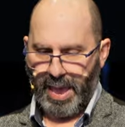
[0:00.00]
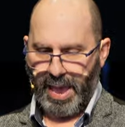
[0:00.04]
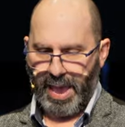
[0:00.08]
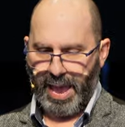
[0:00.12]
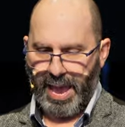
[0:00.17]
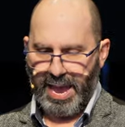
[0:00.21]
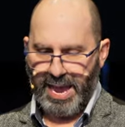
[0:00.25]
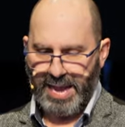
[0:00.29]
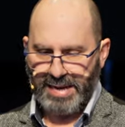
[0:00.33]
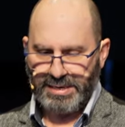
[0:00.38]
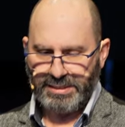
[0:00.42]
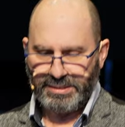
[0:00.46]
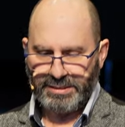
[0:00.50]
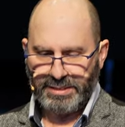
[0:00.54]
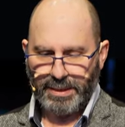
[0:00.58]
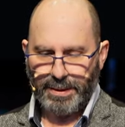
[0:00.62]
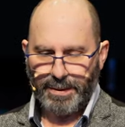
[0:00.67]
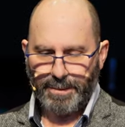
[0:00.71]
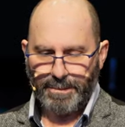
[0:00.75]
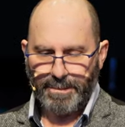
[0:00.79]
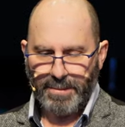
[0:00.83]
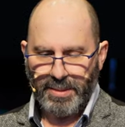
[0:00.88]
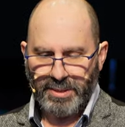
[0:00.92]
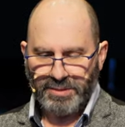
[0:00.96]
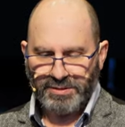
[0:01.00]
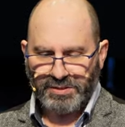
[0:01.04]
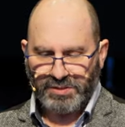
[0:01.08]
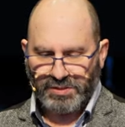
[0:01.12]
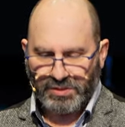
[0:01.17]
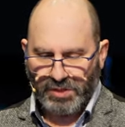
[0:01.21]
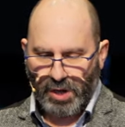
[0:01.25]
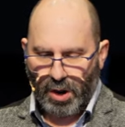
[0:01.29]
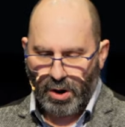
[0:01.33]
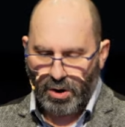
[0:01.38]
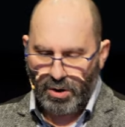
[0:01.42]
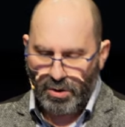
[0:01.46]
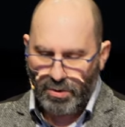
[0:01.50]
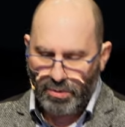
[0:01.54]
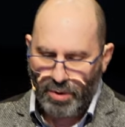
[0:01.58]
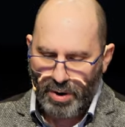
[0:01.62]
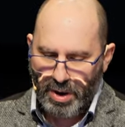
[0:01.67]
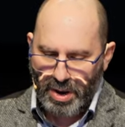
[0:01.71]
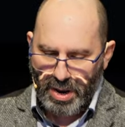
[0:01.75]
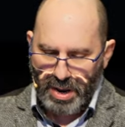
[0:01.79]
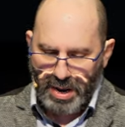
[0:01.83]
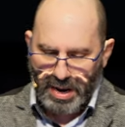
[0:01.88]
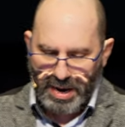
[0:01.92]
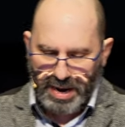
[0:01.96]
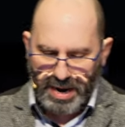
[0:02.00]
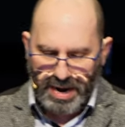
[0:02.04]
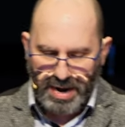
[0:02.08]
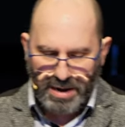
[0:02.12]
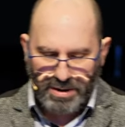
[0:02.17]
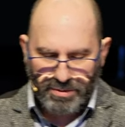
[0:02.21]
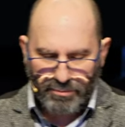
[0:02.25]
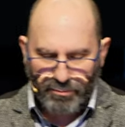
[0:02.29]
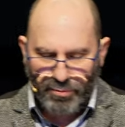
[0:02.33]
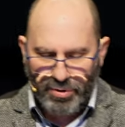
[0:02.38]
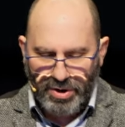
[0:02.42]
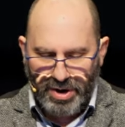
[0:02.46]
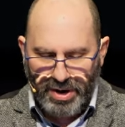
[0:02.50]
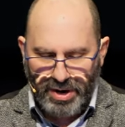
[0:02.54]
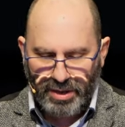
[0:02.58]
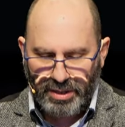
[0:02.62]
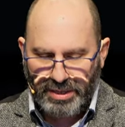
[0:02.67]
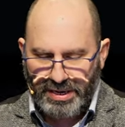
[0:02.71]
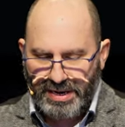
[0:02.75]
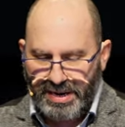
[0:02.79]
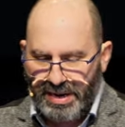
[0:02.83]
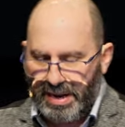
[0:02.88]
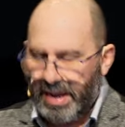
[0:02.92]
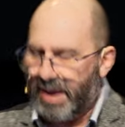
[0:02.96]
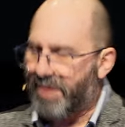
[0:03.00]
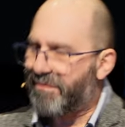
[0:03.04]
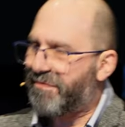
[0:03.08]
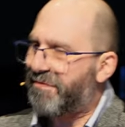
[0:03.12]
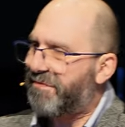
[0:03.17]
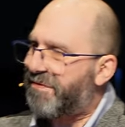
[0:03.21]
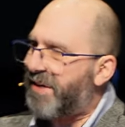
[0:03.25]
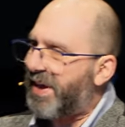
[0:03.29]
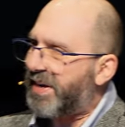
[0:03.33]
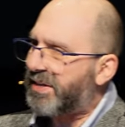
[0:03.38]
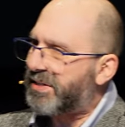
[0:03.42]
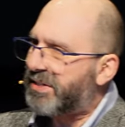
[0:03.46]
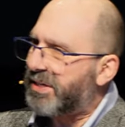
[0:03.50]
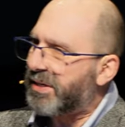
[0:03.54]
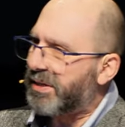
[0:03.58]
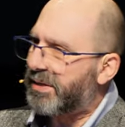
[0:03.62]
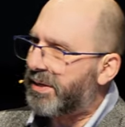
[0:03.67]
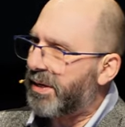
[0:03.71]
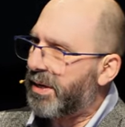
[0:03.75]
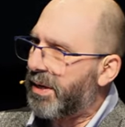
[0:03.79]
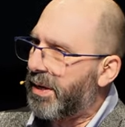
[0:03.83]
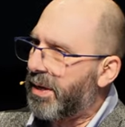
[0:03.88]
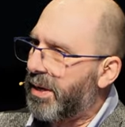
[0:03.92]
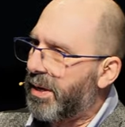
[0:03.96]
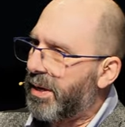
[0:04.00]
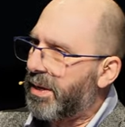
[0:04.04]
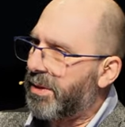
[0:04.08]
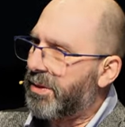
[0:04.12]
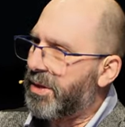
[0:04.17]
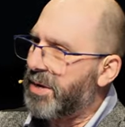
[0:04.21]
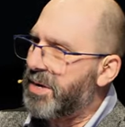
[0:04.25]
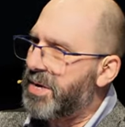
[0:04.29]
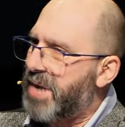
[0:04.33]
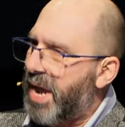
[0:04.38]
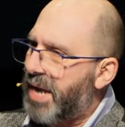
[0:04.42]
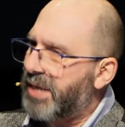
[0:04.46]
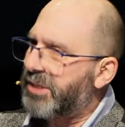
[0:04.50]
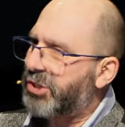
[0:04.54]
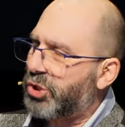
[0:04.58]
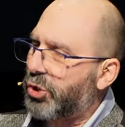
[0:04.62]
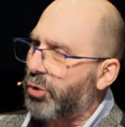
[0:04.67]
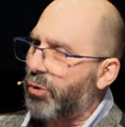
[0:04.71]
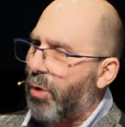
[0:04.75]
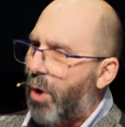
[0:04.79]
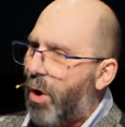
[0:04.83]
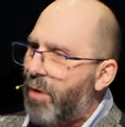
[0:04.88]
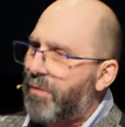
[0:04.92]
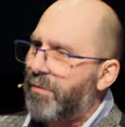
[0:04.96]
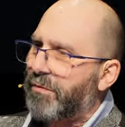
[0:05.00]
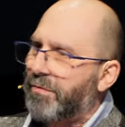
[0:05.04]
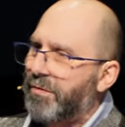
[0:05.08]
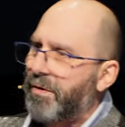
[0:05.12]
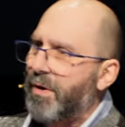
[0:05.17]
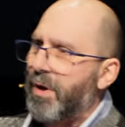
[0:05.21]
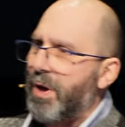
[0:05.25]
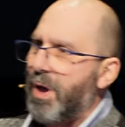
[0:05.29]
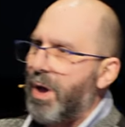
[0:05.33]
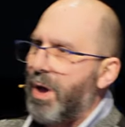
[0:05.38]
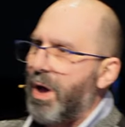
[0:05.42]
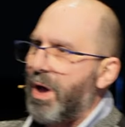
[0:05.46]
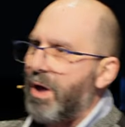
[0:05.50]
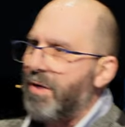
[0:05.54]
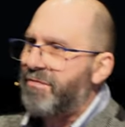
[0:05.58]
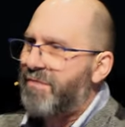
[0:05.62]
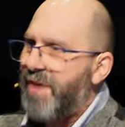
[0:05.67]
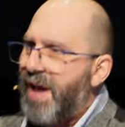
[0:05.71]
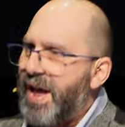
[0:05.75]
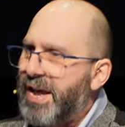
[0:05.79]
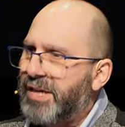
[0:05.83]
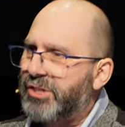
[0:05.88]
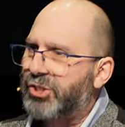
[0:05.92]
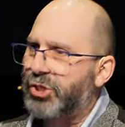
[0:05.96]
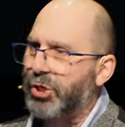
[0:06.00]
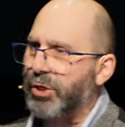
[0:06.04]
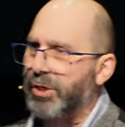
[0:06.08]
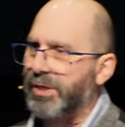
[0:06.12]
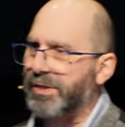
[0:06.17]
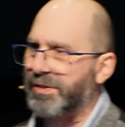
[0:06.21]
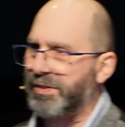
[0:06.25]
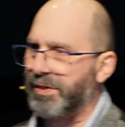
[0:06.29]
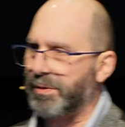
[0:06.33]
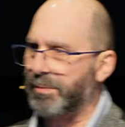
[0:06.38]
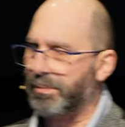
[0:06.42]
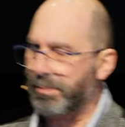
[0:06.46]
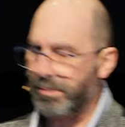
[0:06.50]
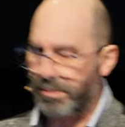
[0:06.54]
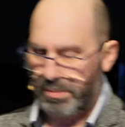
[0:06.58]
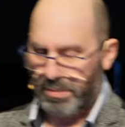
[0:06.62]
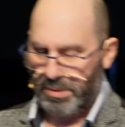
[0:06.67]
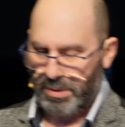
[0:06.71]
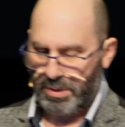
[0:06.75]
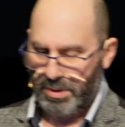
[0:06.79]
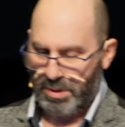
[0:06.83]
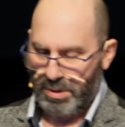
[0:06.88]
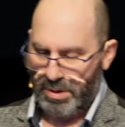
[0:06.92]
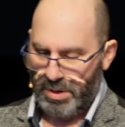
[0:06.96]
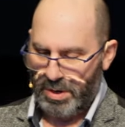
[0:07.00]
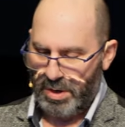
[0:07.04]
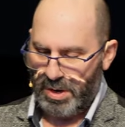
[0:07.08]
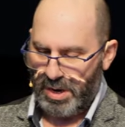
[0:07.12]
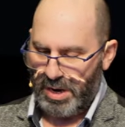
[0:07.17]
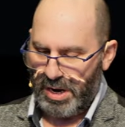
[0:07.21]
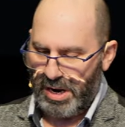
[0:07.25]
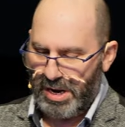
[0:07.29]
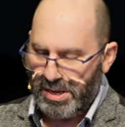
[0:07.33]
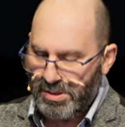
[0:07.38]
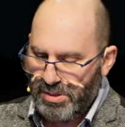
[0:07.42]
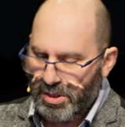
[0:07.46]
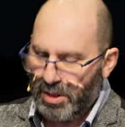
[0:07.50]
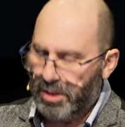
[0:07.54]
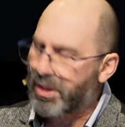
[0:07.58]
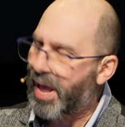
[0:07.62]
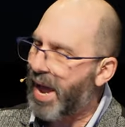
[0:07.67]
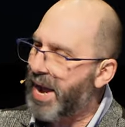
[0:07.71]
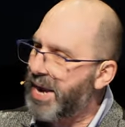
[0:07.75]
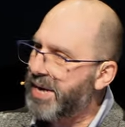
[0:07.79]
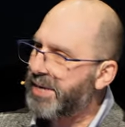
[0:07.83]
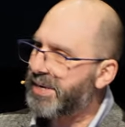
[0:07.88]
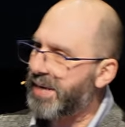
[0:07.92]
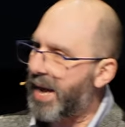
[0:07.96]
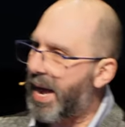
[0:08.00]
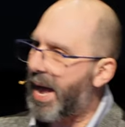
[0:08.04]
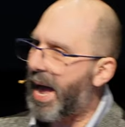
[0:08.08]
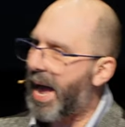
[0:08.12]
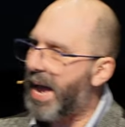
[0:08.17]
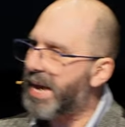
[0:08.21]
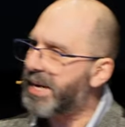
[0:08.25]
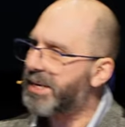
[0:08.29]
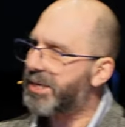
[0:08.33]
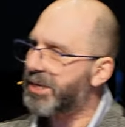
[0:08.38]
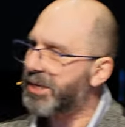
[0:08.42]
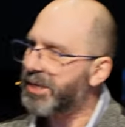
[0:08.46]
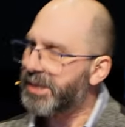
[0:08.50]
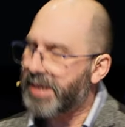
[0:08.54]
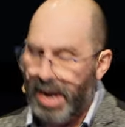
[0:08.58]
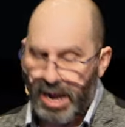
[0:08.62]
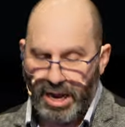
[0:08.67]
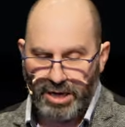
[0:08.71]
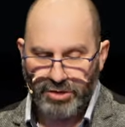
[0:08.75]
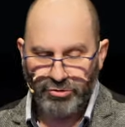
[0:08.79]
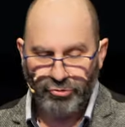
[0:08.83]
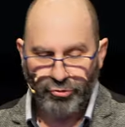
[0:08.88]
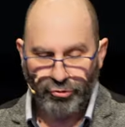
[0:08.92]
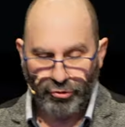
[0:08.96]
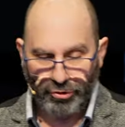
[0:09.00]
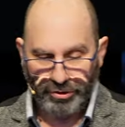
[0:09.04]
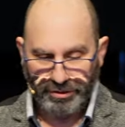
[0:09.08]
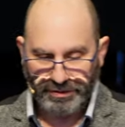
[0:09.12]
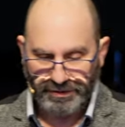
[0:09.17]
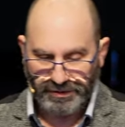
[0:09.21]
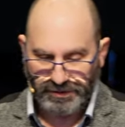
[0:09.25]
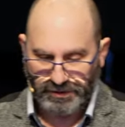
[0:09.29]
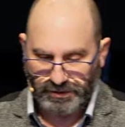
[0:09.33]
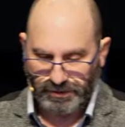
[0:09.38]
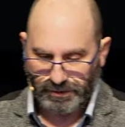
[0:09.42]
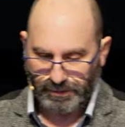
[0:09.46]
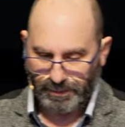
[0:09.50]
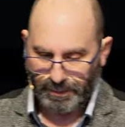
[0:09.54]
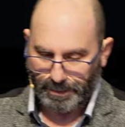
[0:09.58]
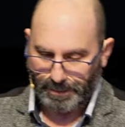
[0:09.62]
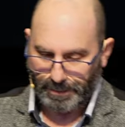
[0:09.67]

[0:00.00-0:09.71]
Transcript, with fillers: And so it really affected the nature of evangelism in the later 1800s.